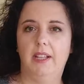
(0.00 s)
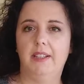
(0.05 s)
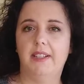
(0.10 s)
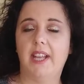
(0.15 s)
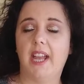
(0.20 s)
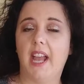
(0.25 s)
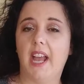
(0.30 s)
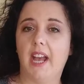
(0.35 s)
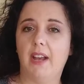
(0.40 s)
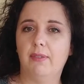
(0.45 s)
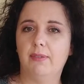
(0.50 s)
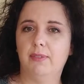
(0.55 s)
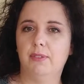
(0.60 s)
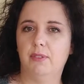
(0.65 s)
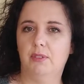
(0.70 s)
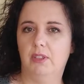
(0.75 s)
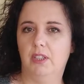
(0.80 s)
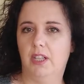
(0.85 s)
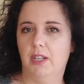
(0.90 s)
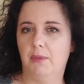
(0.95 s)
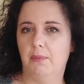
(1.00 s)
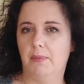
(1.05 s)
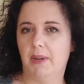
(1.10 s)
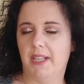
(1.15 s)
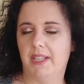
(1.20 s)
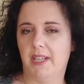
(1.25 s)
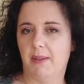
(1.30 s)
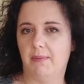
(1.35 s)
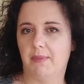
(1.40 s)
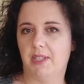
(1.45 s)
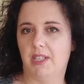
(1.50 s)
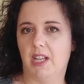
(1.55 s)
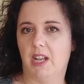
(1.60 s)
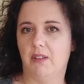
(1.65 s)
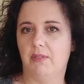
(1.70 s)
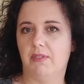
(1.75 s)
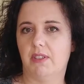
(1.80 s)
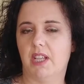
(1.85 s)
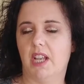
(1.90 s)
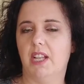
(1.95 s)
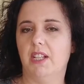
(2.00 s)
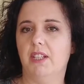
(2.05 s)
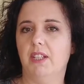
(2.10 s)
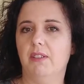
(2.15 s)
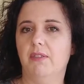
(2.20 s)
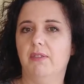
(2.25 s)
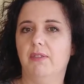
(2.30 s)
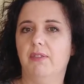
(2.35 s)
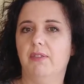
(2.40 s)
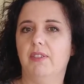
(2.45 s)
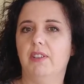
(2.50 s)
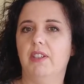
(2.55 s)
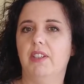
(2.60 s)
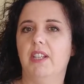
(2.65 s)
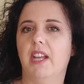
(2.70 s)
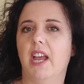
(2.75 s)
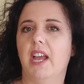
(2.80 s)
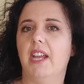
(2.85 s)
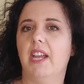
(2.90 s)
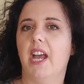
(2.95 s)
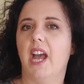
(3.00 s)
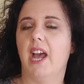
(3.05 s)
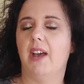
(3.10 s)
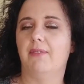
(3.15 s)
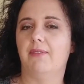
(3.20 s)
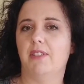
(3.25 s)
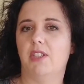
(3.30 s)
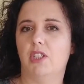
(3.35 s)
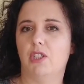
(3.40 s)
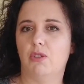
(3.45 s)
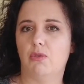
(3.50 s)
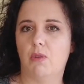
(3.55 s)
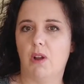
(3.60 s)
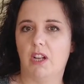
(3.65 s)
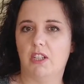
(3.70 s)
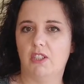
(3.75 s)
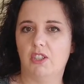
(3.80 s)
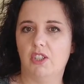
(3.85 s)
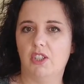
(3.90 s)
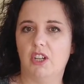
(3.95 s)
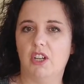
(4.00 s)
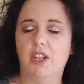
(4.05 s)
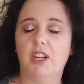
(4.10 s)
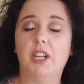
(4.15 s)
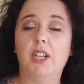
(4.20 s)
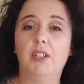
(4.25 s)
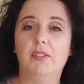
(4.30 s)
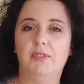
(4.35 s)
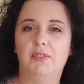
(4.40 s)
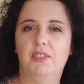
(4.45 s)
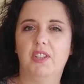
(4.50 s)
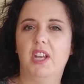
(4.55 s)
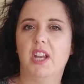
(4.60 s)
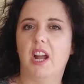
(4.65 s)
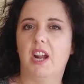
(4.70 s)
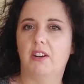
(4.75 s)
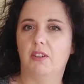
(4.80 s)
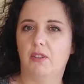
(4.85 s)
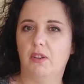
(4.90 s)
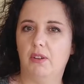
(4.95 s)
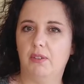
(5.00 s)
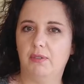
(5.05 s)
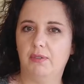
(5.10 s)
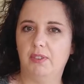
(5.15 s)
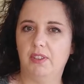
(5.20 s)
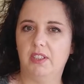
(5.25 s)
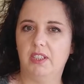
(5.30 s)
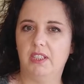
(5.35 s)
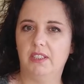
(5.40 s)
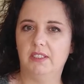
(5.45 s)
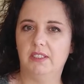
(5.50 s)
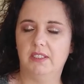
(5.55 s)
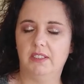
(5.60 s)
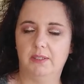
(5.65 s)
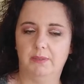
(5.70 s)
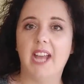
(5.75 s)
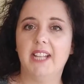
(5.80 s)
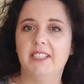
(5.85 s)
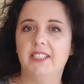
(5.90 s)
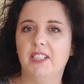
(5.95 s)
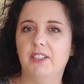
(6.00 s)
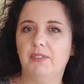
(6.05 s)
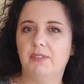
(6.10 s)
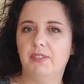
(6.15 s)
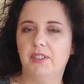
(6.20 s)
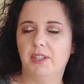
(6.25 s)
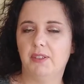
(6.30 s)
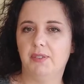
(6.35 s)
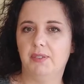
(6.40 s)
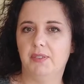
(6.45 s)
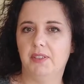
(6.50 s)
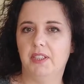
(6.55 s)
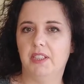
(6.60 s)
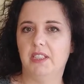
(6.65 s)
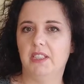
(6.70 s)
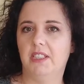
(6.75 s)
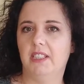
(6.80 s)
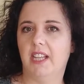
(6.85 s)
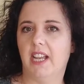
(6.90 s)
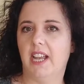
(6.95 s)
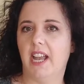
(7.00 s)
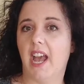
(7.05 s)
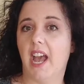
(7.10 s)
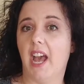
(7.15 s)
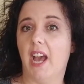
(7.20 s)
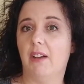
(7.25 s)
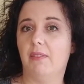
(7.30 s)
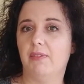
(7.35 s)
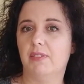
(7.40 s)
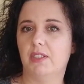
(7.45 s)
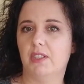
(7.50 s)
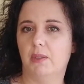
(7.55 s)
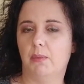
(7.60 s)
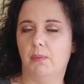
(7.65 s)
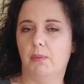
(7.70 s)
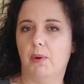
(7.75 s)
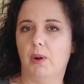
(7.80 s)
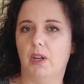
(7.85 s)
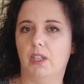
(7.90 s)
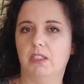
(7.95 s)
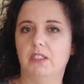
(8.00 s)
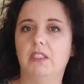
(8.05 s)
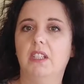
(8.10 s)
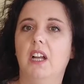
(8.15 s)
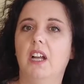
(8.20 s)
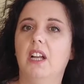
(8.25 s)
They have to learn by themselves, and if they have structure, if they are confident, and if they feel they have support,